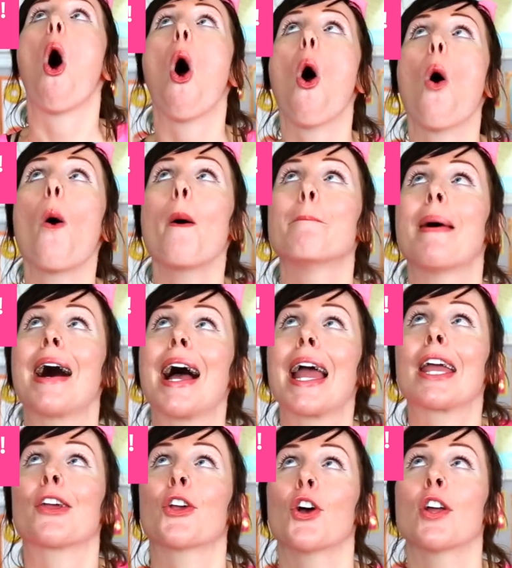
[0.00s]
Oh
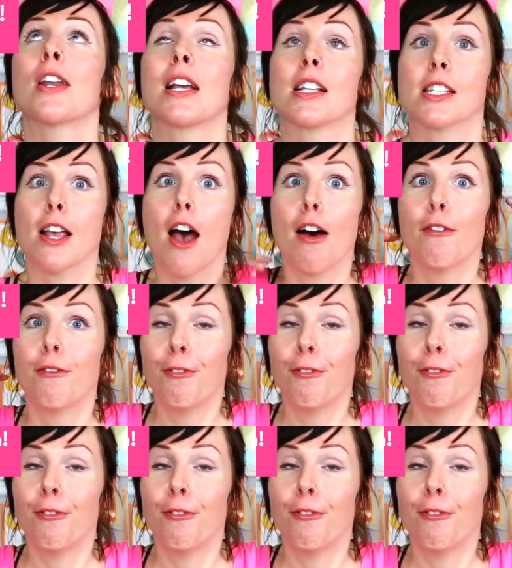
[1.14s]
my goodness.